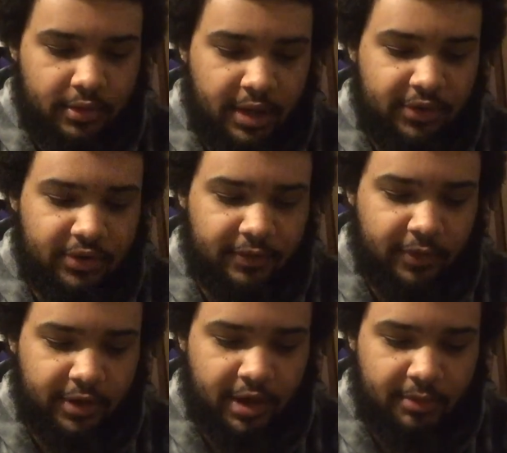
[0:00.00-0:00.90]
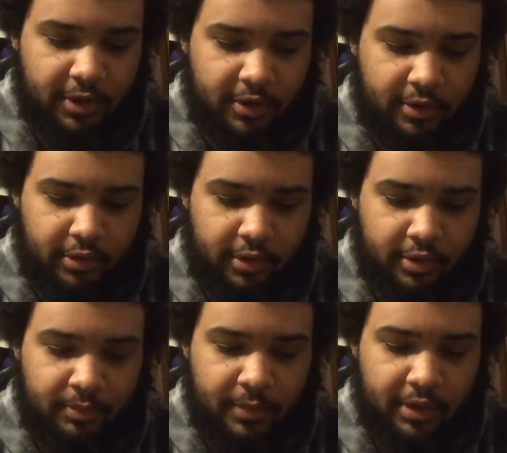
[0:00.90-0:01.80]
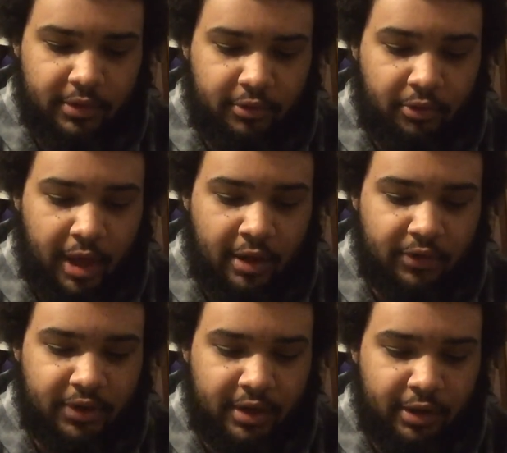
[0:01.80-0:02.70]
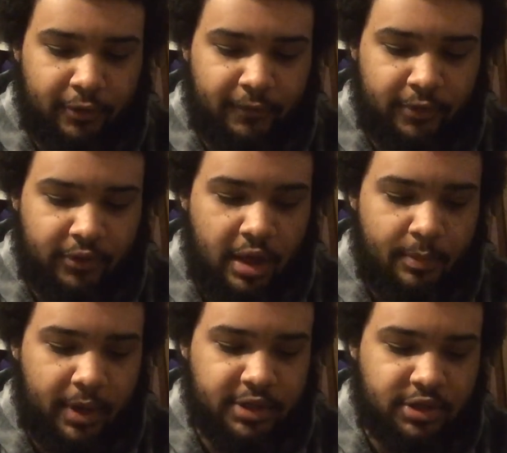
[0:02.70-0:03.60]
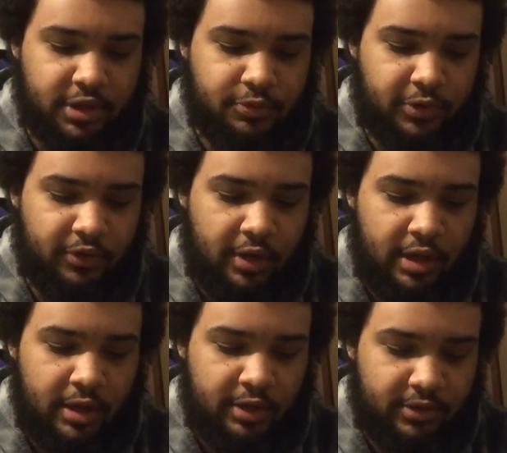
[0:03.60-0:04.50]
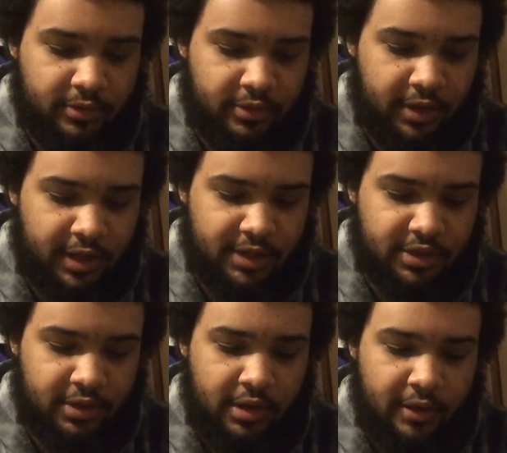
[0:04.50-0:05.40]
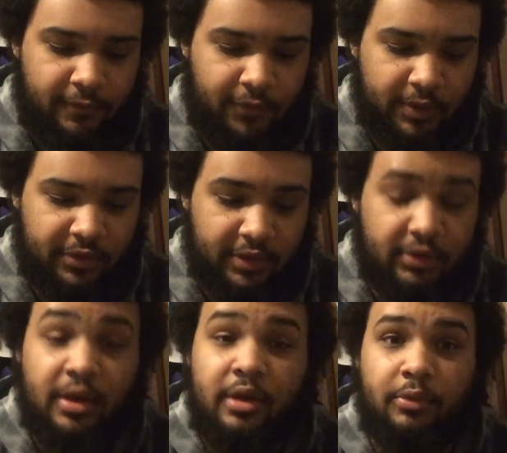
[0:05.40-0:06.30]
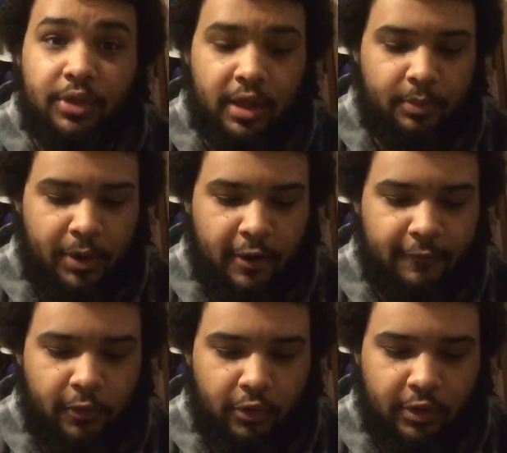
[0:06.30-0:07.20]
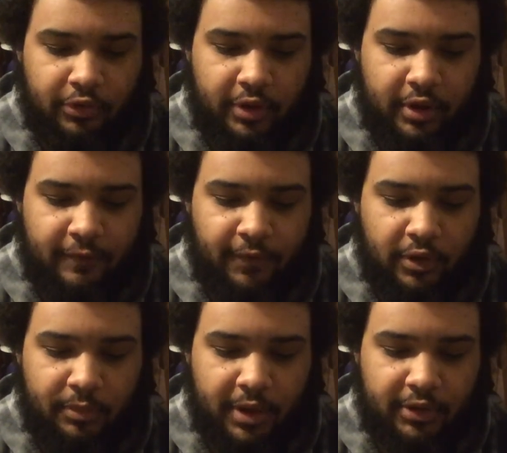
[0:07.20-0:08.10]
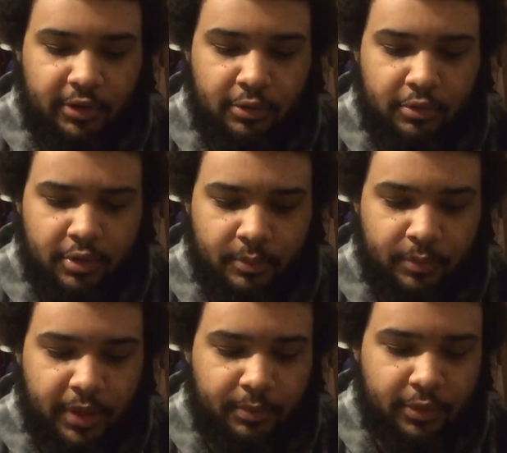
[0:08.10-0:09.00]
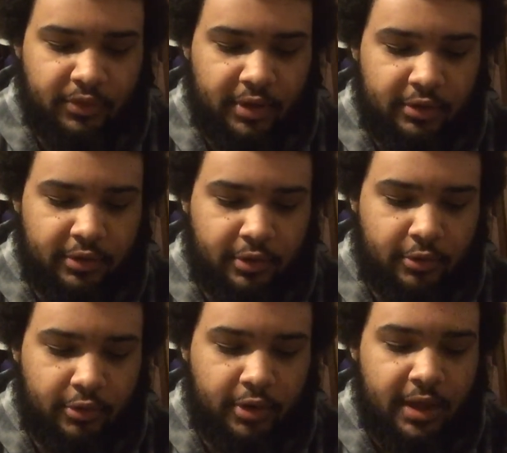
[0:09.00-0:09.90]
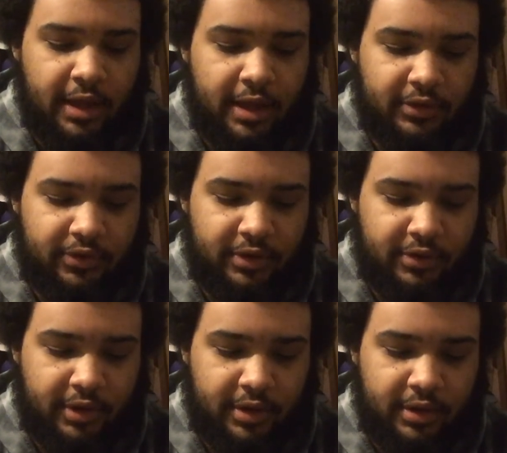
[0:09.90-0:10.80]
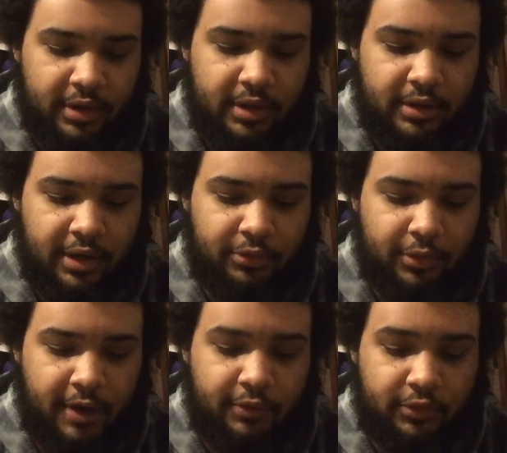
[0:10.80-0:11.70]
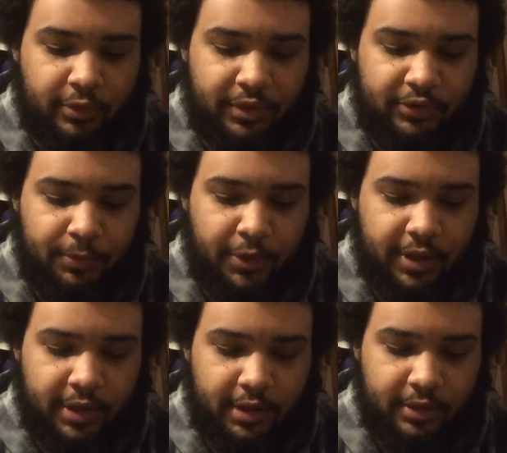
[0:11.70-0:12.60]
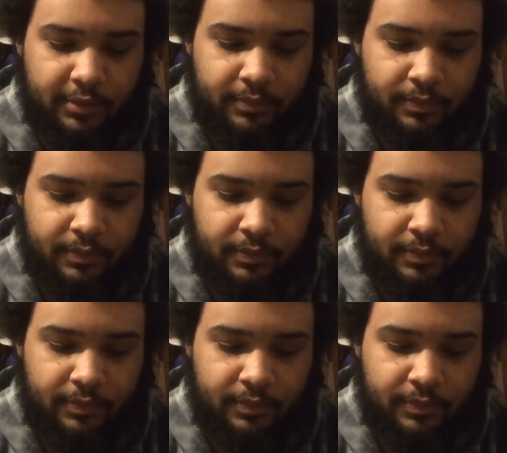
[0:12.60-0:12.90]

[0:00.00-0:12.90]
Nese is very dominant early on, mainly due to outside interference by Josh Woods. Takeshita flips this with a powerful clothesline, followed by 2 big boots into the corner and a senton. Nese recovers with a super kick,